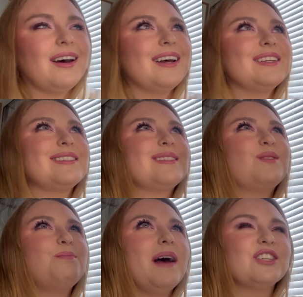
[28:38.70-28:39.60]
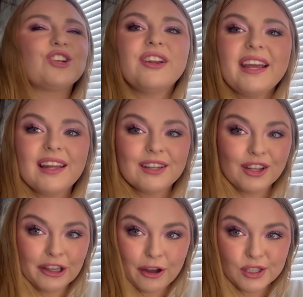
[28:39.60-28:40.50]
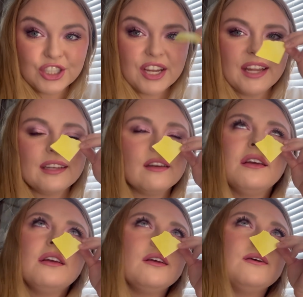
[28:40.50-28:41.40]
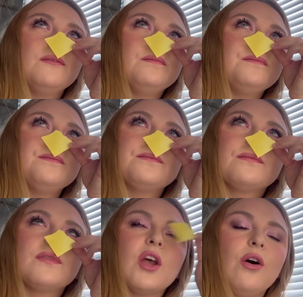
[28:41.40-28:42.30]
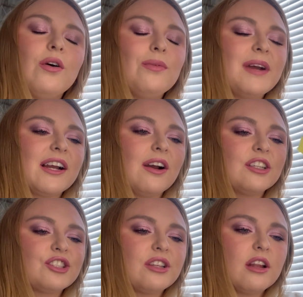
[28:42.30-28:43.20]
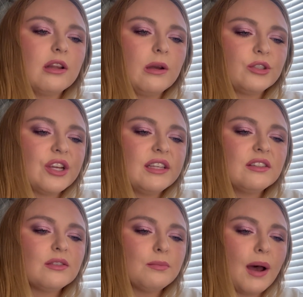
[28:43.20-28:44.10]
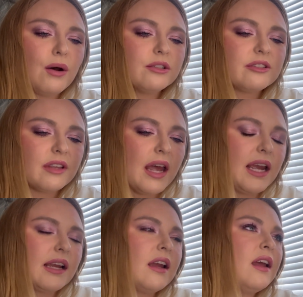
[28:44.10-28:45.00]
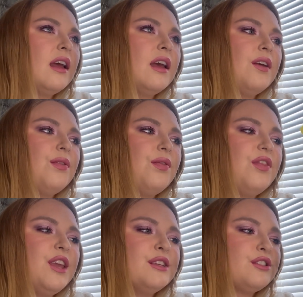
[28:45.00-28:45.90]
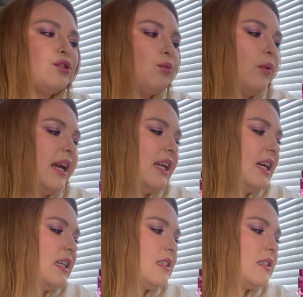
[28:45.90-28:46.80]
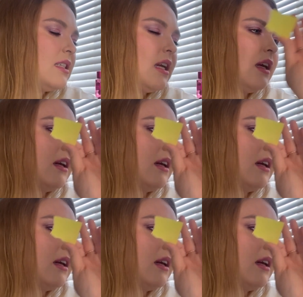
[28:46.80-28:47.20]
Especially in the lotion. Oh my gosh, the lotion smells like the sweetest